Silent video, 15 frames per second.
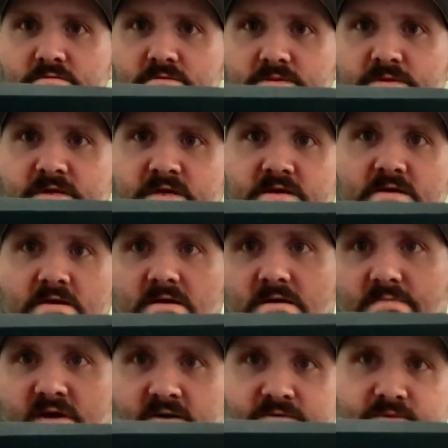think
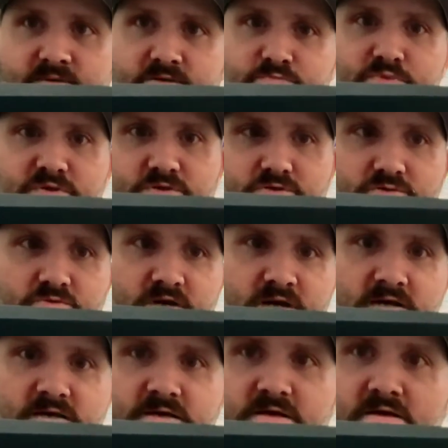about this pistol
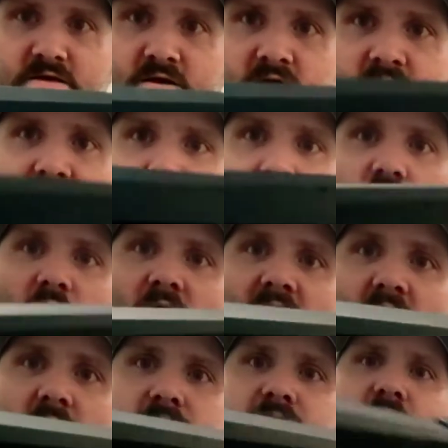right here and
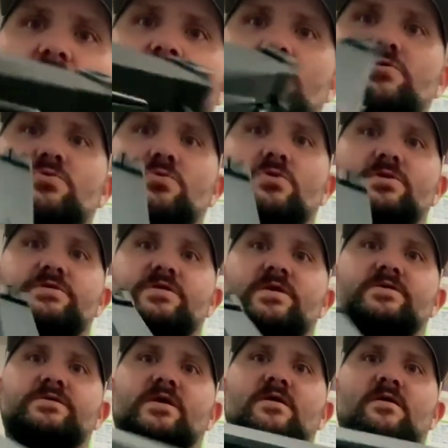how far Taurus
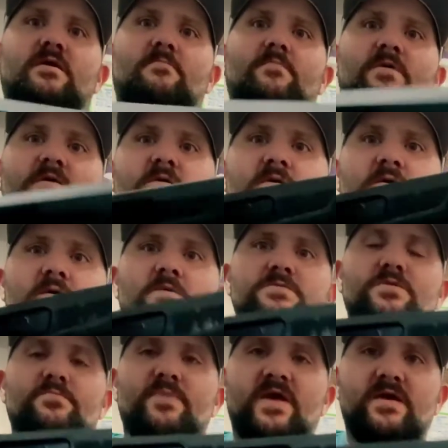has come
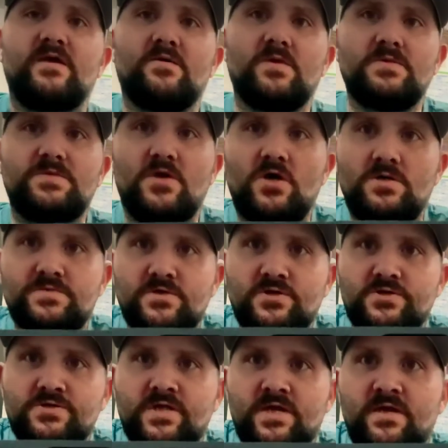from making
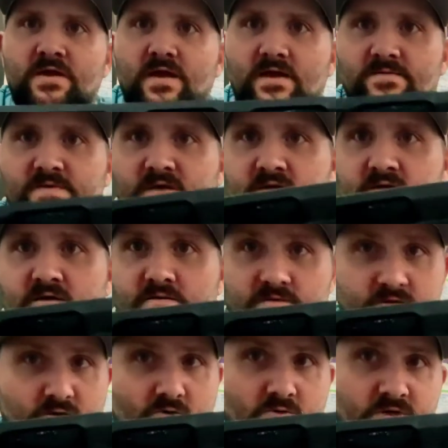revolvers and then
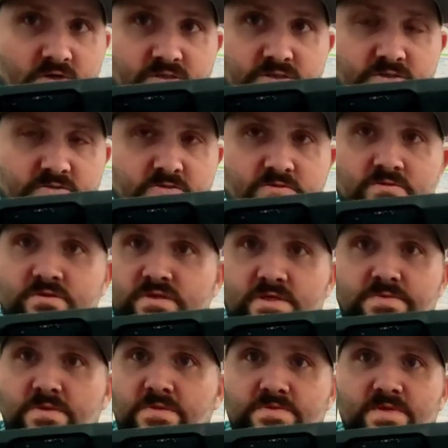going to
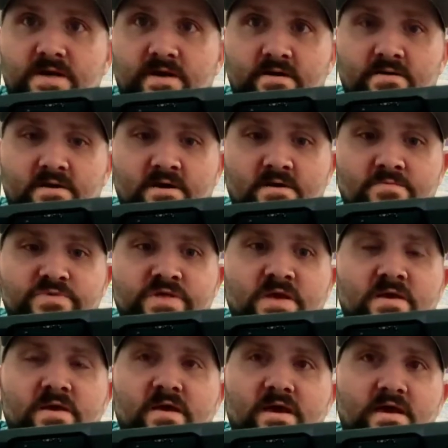different firearms,
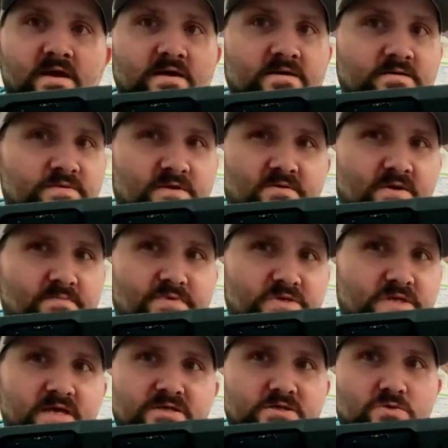and their
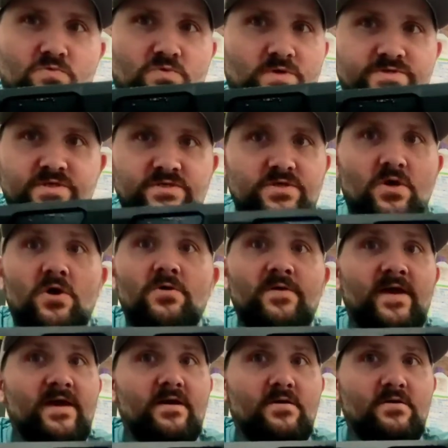reputation wasn't all
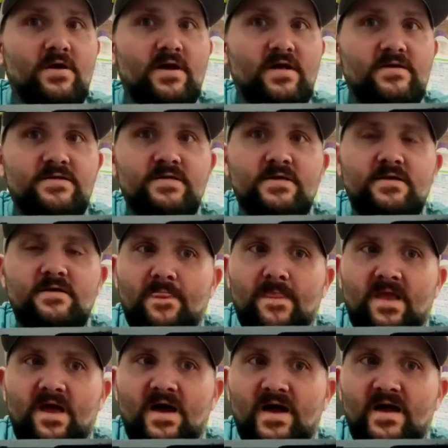that great.
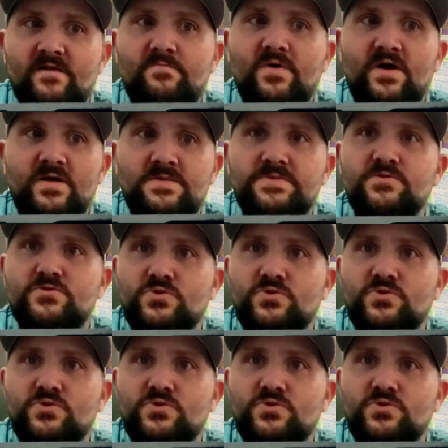I had bought a few